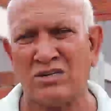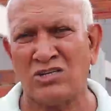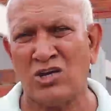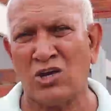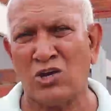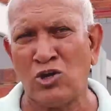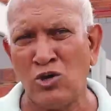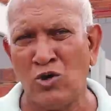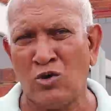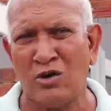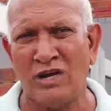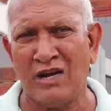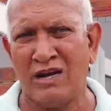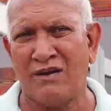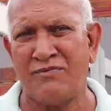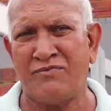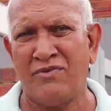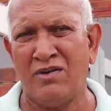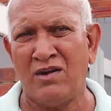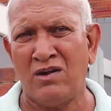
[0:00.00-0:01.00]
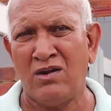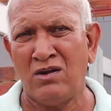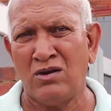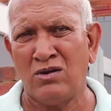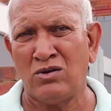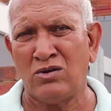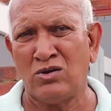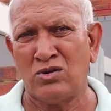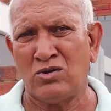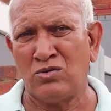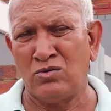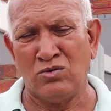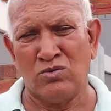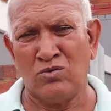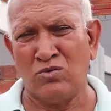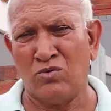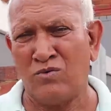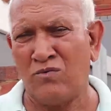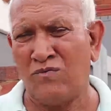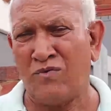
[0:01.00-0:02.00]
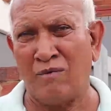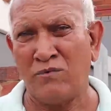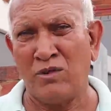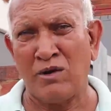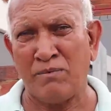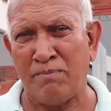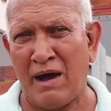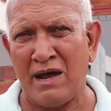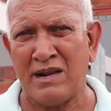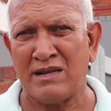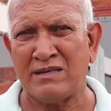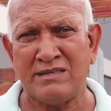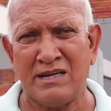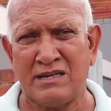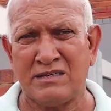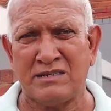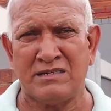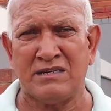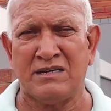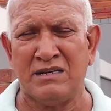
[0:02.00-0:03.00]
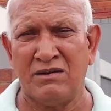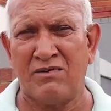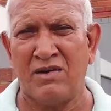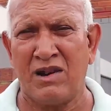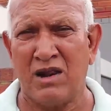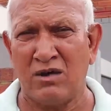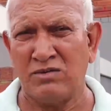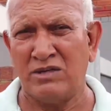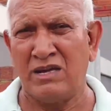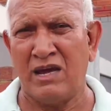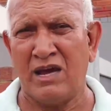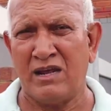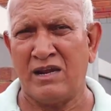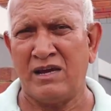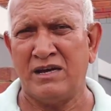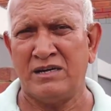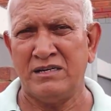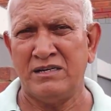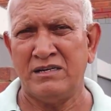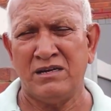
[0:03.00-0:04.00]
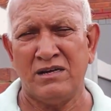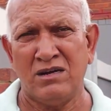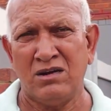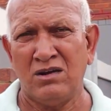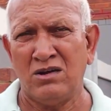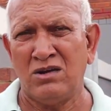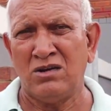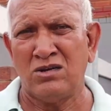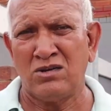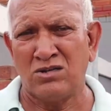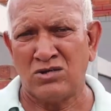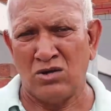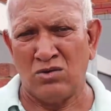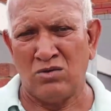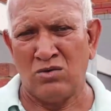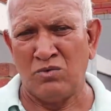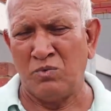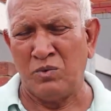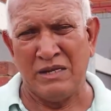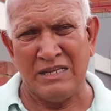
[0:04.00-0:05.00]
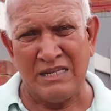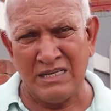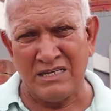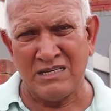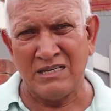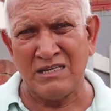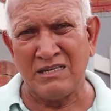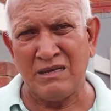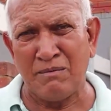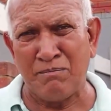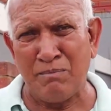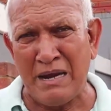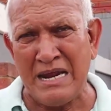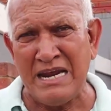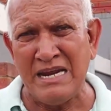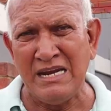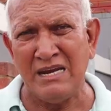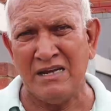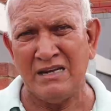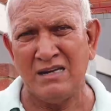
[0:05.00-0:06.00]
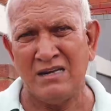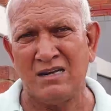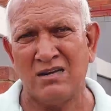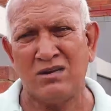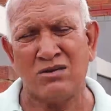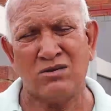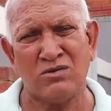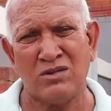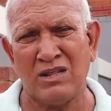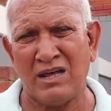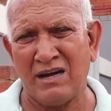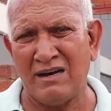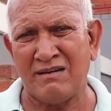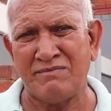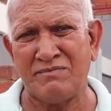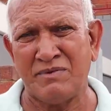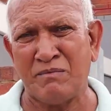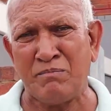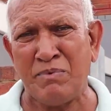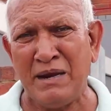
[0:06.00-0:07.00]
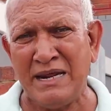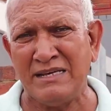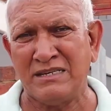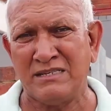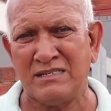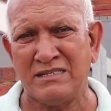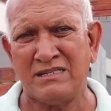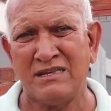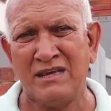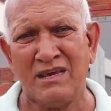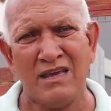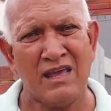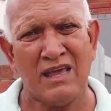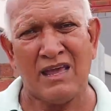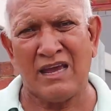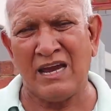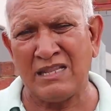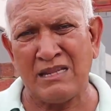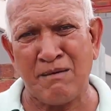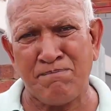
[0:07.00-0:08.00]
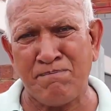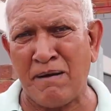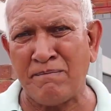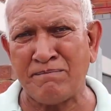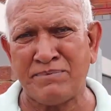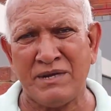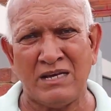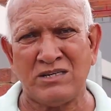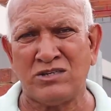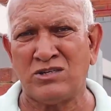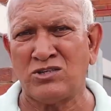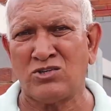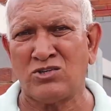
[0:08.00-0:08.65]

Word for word: secure enough to from the paras that uh, live around the area. So we, this is the plea to the government, please get the pump station